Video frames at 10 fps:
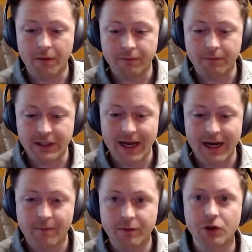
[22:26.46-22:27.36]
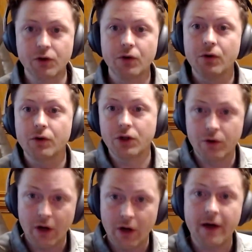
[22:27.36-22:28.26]
setup to
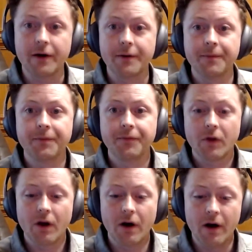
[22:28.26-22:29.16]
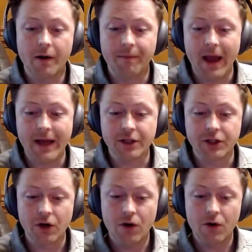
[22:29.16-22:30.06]
another. And
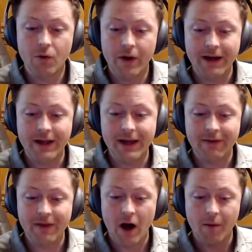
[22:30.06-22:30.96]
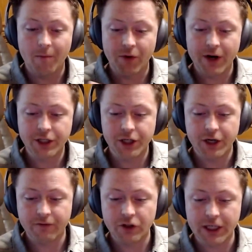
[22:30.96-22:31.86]
so in the operation of
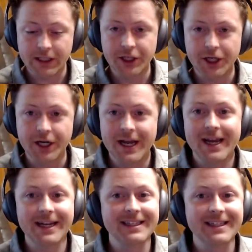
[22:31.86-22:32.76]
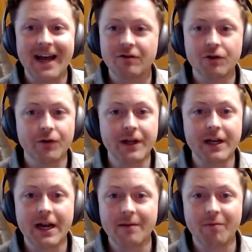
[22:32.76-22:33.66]
translation, it doesn't have to read
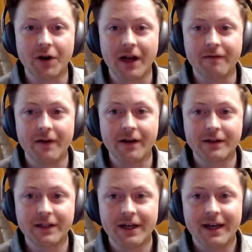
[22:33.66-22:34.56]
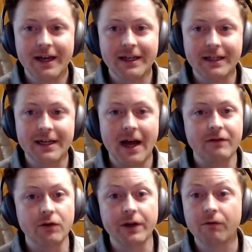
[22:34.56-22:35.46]
any Parquet files. It doesn't have
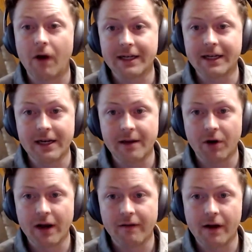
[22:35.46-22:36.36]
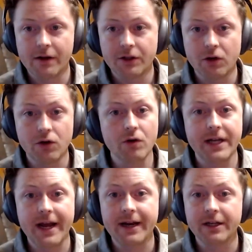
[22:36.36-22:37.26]
to rewrite any Parquet files, so no
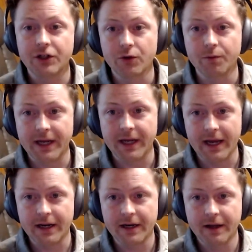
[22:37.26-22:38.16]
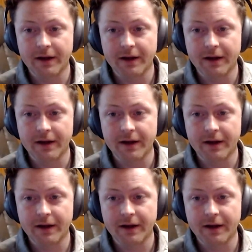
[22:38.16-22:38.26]
data is duplicated.